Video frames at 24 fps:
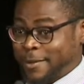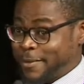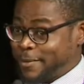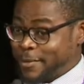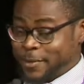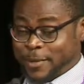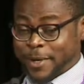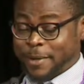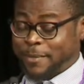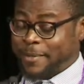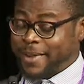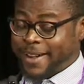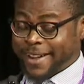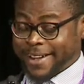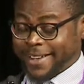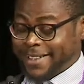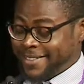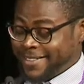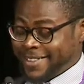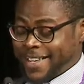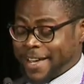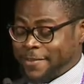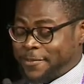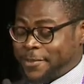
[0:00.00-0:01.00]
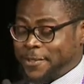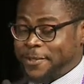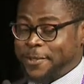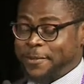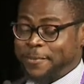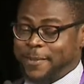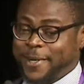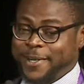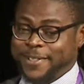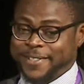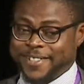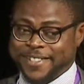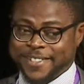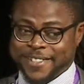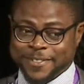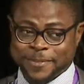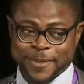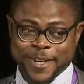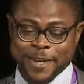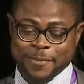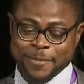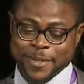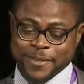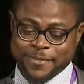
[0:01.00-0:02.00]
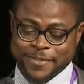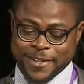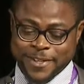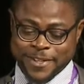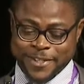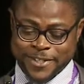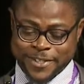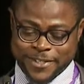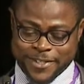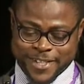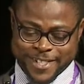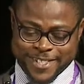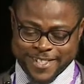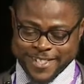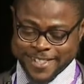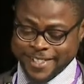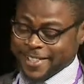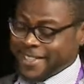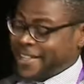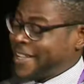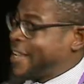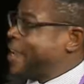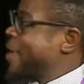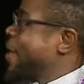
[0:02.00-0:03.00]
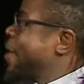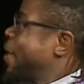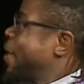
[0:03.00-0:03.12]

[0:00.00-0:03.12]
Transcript: No, I've thought about it. It would have been very interesting.